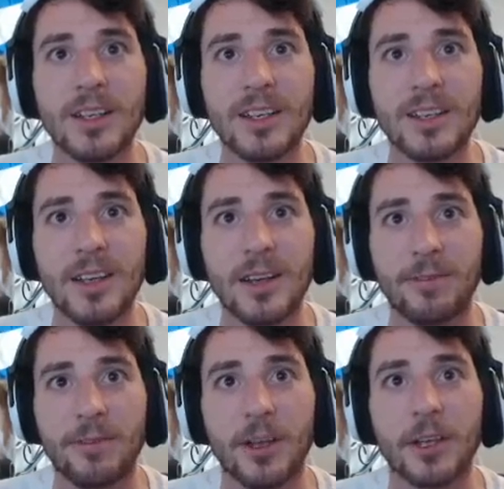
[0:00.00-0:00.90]
Yeah,
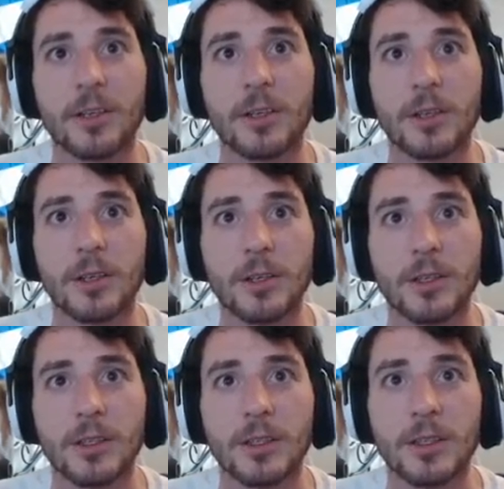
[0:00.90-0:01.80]
fuck it.
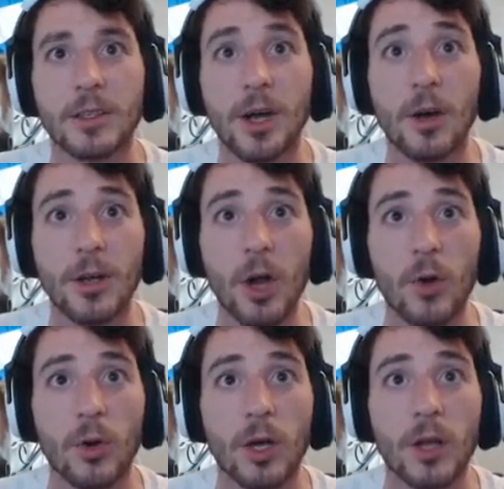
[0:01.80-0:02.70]
Oh,
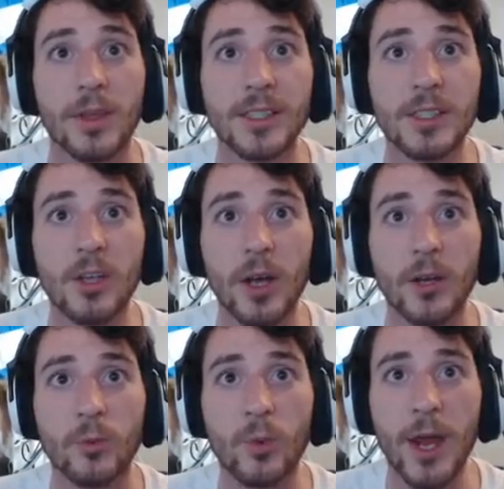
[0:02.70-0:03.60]
no! This is
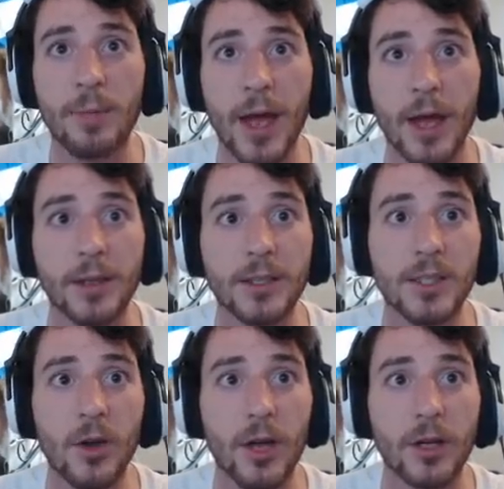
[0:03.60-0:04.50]
going way bad. This is
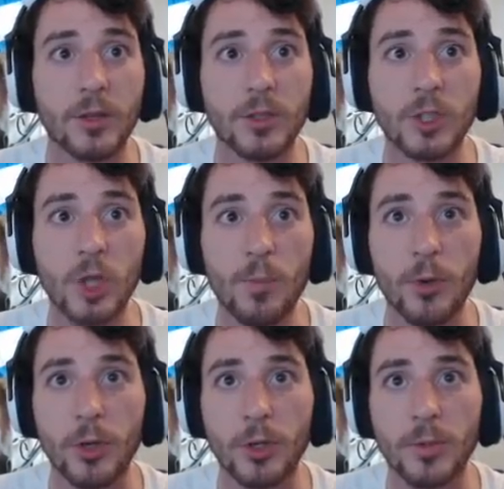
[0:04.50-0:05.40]
going
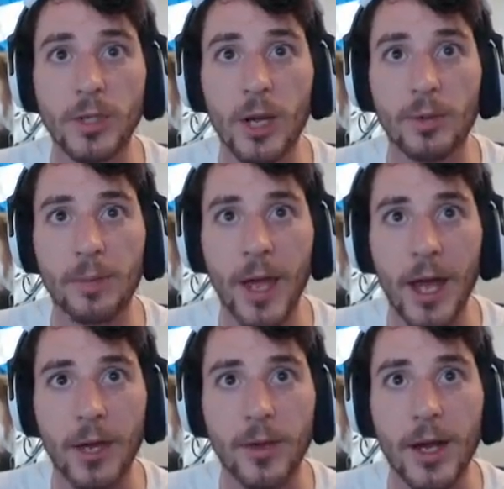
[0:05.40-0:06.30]
super, terribly
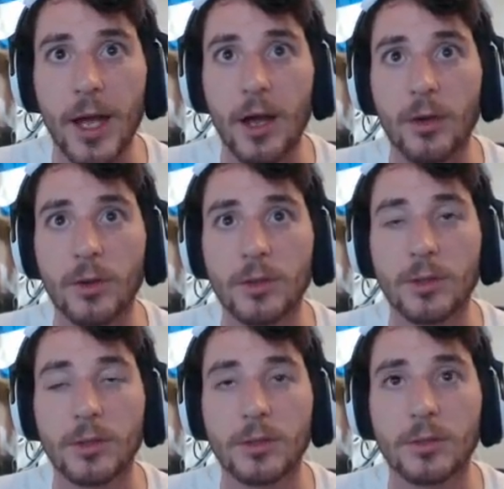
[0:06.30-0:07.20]
bad right now.
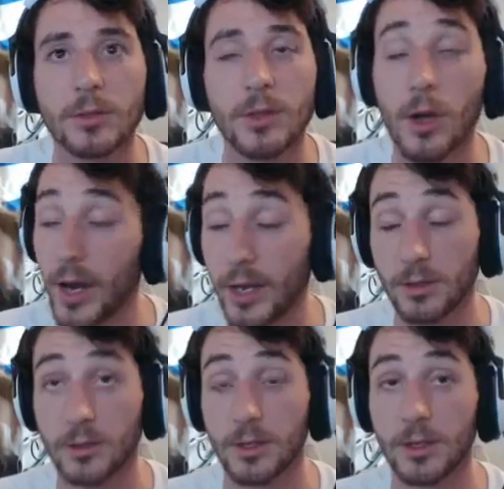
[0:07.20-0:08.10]
Alright.
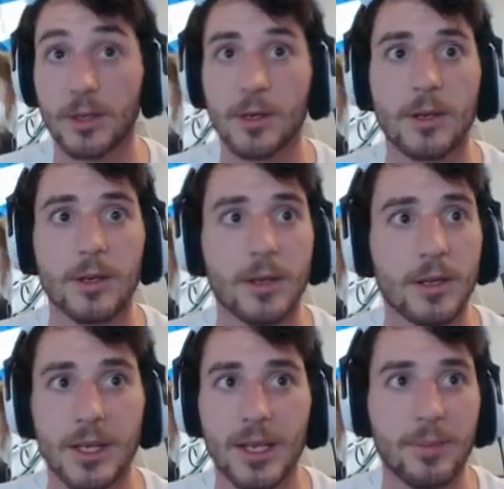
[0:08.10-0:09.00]

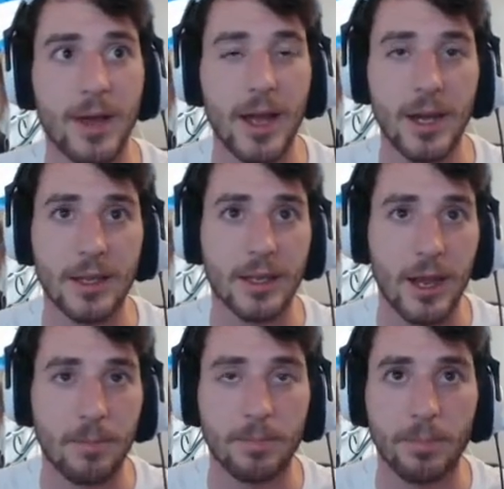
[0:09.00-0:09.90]
Gotta get my head in the
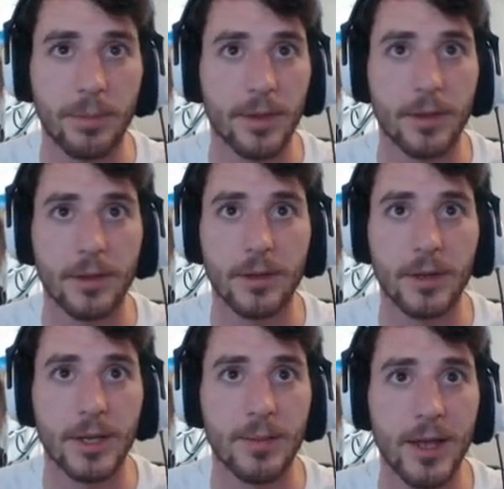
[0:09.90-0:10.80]
game.
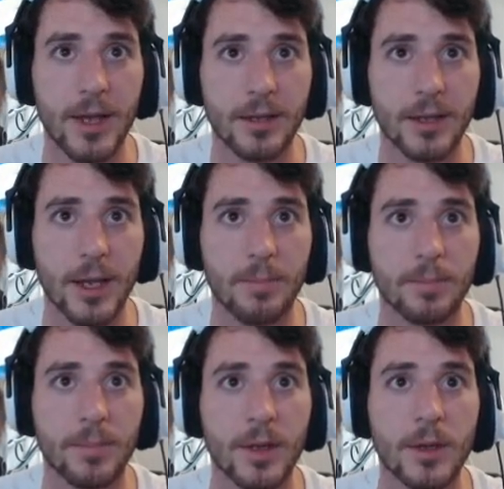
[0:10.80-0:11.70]
Gotta get my head in the game.
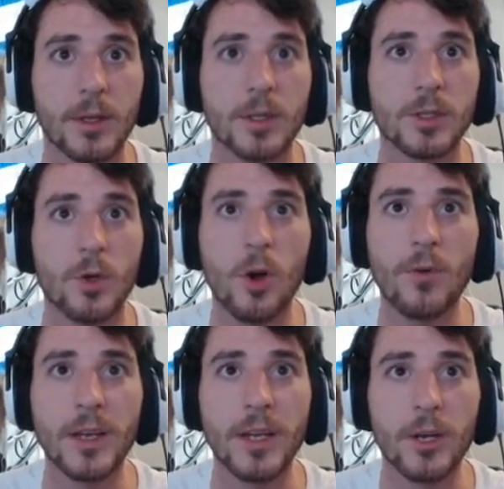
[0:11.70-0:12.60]
So
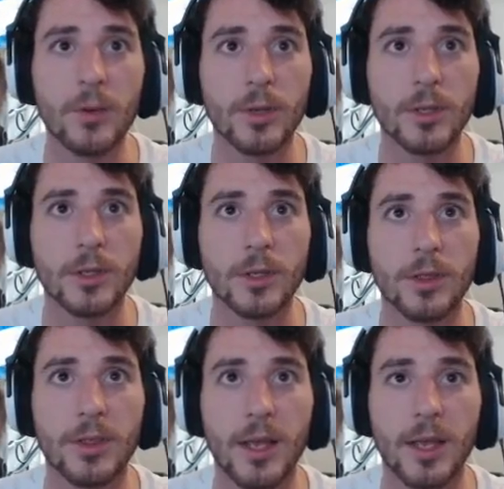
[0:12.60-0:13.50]
over here were
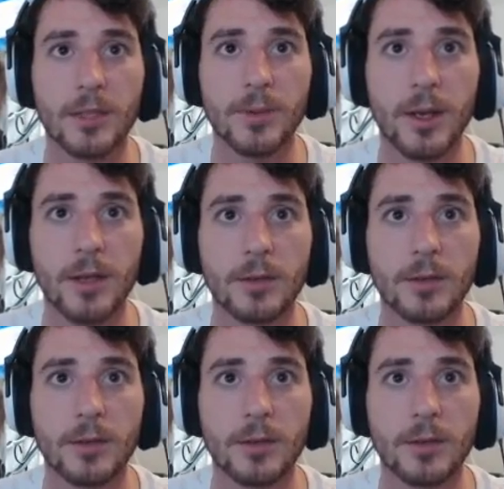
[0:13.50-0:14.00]
things, right?